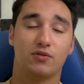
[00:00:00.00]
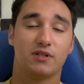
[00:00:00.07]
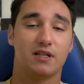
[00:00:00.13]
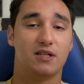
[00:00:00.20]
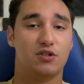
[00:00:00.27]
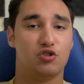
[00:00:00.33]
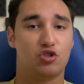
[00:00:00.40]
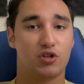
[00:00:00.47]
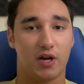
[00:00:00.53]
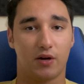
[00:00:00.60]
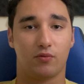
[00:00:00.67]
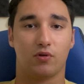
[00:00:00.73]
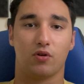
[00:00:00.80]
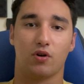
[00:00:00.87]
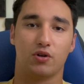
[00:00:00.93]
in
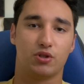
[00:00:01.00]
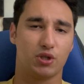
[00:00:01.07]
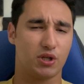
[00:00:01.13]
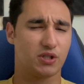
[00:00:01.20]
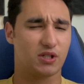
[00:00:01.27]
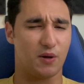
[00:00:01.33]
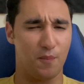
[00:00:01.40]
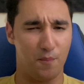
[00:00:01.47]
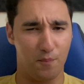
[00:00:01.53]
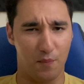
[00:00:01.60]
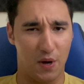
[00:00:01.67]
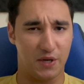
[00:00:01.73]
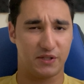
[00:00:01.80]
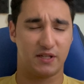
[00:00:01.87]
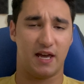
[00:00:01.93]
general are just a
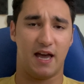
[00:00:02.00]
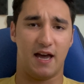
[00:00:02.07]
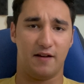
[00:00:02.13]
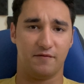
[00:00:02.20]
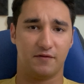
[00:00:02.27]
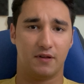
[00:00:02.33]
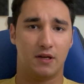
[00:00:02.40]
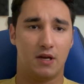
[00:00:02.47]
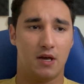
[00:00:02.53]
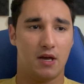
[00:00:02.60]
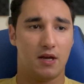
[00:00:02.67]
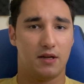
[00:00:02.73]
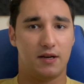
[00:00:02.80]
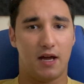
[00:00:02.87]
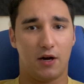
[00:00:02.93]
must-have.
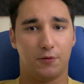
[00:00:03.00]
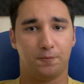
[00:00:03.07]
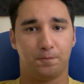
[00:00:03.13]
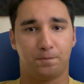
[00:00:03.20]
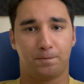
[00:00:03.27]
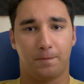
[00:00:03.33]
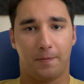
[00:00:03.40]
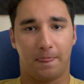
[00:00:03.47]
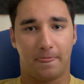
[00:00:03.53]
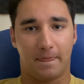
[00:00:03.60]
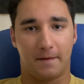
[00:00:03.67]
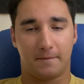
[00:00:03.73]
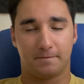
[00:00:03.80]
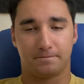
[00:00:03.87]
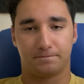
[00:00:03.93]
Now,
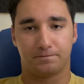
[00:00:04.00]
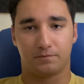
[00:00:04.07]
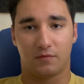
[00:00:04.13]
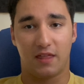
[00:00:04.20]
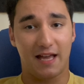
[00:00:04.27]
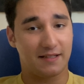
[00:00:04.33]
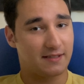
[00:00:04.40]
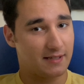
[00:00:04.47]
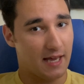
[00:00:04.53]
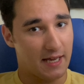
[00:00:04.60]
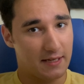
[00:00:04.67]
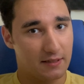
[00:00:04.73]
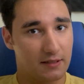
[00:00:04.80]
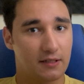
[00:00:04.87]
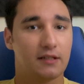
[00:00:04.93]
that
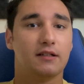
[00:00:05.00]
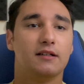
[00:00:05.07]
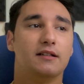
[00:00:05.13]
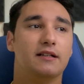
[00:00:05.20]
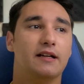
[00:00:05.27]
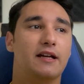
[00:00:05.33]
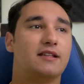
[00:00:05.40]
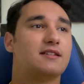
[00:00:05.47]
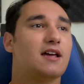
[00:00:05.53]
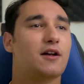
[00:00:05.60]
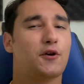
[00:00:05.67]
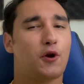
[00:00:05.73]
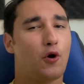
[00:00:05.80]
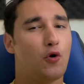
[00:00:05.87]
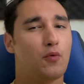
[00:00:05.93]
said, it's
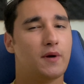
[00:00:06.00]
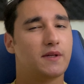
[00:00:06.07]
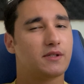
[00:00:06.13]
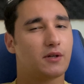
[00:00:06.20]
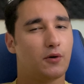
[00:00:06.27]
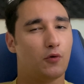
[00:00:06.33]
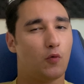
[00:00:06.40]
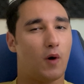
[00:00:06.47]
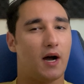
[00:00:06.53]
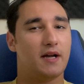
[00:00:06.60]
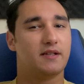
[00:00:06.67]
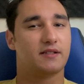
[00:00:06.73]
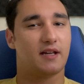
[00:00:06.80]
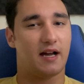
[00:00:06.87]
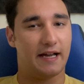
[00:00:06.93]
not always a
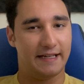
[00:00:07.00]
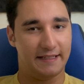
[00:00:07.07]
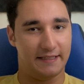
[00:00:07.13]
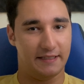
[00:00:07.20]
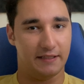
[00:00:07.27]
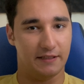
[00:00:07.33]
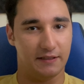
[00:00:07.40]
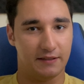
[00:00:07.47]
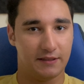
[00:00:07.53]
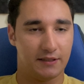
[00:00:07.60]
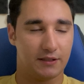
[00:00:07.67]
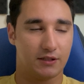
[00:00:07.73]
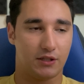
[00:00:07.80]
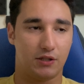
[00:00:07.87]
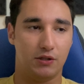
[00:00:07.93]
wise idea
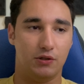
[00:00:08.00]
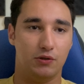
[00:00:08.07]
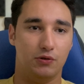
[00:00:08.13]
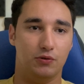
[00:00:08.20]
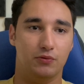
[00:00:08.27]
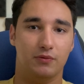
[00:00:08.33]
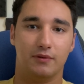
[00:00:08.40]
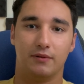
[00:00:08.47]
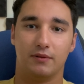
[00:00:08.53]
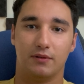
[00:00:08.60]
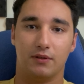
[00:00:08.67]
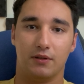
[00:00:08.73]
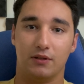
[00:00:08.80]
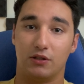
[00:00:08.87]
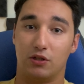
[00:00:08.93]
to
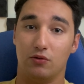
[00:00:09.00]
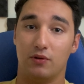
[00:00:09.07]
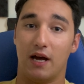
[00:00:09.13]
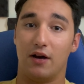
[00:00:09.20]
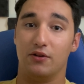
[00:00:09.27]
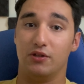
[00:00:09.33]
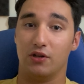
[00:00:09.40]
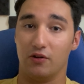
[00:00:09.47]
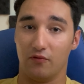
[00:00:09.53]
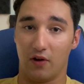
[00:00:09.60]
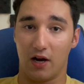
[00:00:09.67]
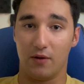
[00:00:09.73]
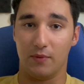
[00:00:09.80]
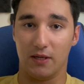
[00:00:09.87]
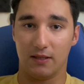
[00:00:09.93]
tune out your
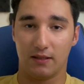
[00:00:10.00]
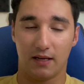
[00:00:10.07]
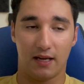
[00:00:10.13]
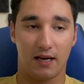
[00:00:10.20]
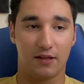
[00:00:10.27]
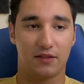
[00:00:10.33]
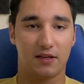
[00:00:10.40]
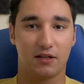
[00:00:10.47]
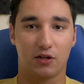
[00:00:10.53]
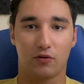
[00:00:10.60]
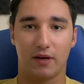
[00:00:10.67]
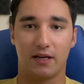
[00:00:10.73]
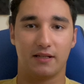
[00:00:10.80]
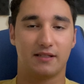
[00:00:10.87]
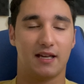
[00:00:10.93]
environment. And I think a
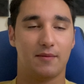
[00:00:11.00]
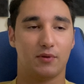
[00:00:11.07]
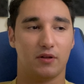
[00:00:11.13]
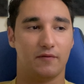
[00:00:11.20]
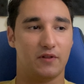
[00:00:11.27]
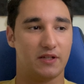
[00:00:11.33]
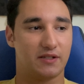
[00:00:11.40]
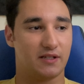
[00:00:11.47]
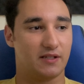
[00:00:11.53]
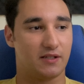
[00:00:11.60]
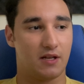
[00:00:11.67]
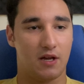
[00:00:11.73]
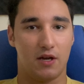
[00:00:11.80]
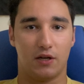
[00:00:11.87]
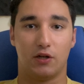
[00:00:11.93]
great example of this is
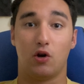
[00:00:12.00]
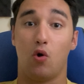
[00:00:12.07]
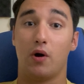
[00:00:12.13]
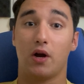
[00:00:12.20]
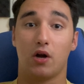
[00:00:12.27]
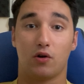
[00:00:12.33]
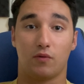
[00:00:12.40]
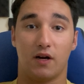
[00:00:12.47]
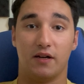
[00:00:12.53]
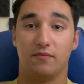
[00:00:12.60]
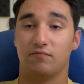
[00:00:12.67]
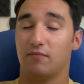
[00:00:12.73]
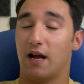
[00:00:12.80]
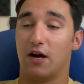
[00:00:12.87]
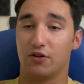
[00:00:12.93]
going on a run
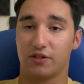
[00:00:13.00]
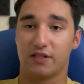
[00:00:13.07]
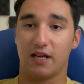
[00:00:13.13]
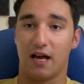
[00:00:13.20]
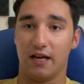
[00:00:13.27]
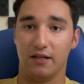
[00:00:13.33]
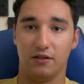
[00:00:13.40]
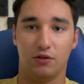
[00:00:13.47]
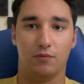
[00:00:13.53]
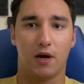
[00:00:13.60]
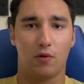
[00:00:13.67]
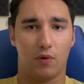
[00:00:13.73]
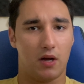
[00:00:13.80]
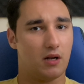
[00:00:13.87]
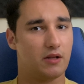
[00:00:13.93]
outside. You might
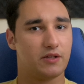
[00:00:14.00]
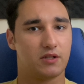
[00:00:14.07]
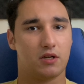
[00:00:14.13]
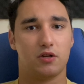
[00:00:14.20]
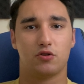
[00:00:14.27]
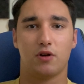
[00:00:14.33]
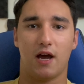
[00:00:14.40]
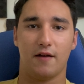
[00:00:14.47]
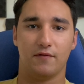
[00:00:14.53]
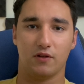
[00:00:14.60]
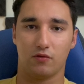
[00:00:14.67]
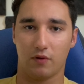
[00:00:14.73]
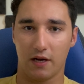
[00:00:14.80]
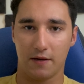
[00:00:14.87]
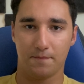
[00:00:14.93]
want to listen to traffic,
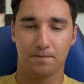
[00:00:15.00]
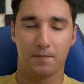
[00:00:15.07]
right?